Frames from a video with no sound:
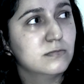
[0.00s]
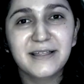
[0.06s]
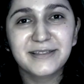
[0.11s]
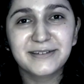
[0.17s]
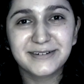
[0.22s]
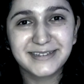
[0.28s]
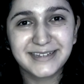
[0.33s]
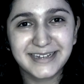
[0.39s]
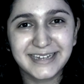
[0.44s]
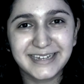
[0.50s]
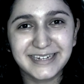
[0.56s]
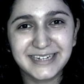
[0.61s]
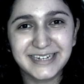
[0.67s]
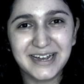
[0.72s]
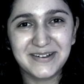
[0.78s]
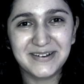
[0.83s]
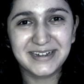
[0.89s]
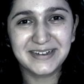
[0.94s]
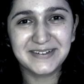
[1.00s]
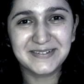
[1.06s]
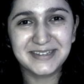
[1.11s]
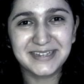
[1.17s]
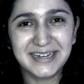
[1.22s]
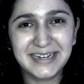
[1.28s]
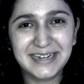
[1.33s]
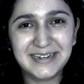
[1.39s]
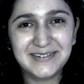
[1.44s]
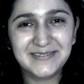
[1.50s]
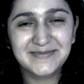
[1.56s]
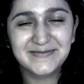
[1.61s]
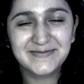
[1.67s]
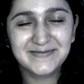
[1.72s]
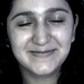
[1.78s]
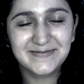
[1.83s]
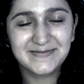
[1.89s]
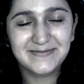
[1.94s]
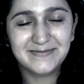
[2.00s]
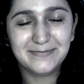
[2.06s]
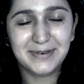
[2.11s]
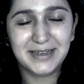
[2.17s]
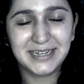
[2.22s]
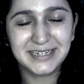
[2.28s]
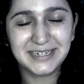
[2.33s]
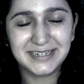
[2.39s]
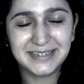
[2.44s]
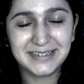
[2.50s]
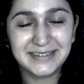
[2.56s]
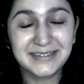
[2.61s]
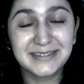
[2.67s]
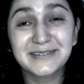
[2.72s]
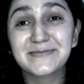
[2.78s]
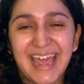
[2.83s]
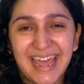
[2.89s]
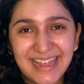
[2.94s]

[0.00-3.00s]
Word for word: There's a kid shouting outside. Patience.